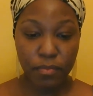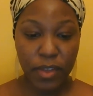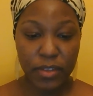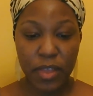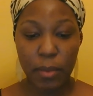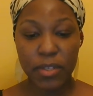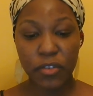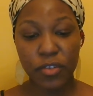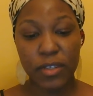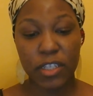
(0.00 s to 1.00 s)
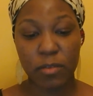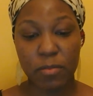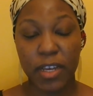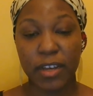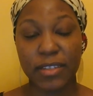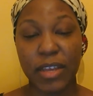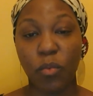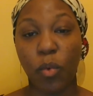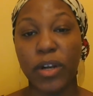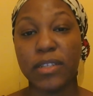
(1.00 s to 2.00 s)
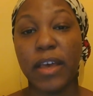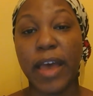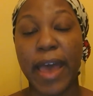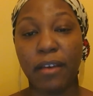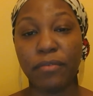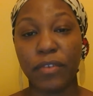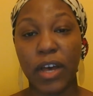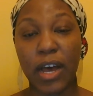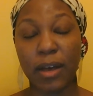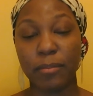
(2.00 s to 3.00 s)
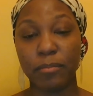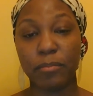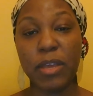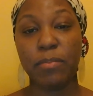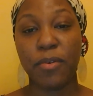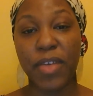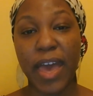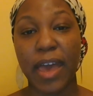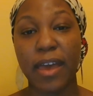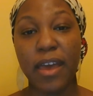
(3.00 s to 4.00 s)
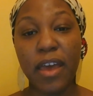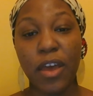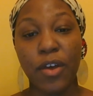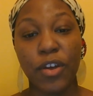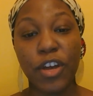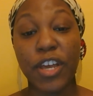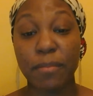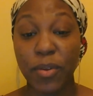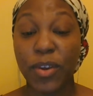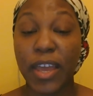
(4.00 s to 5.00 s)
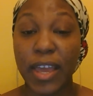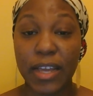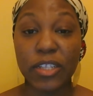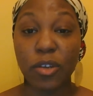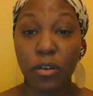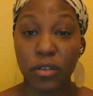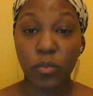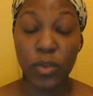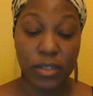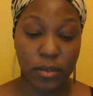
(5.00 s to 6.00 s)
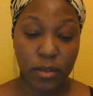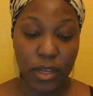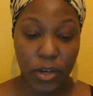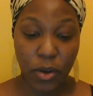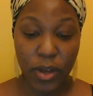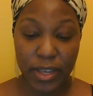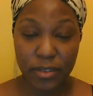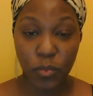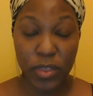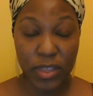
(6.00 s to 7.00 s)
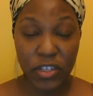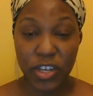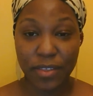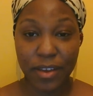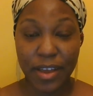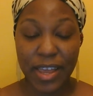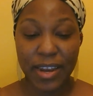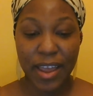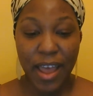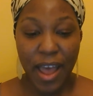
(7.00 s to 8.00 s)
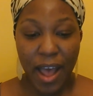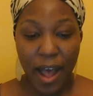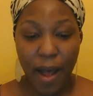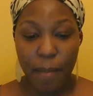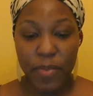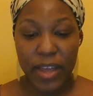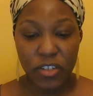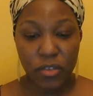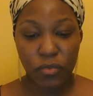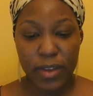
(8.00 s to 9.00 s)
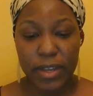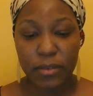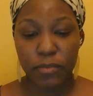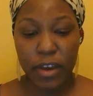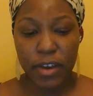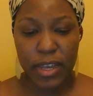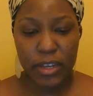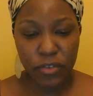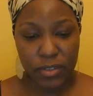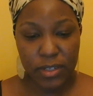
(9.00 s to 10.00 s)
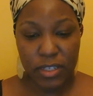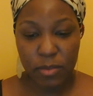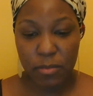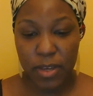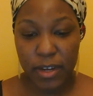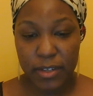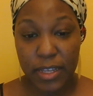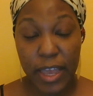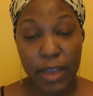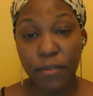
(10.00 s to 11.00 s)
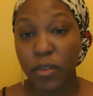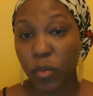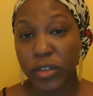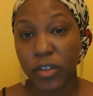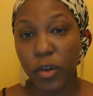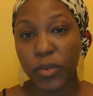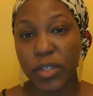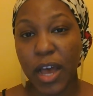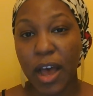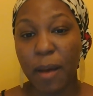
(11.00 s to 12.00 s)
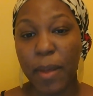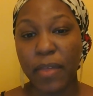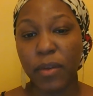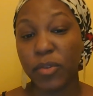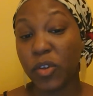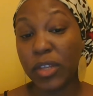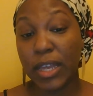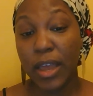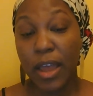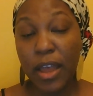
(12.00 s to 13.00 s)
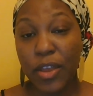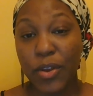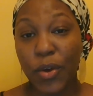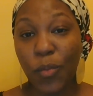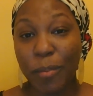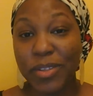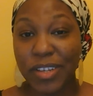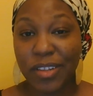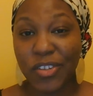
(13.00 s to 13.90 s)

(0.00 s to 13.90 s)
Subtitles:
So that was interesting to me because they wanted to have people that could communicate and talk again with each other, and that just rang very interesting to me because they came from the West Coast, and there was only one particular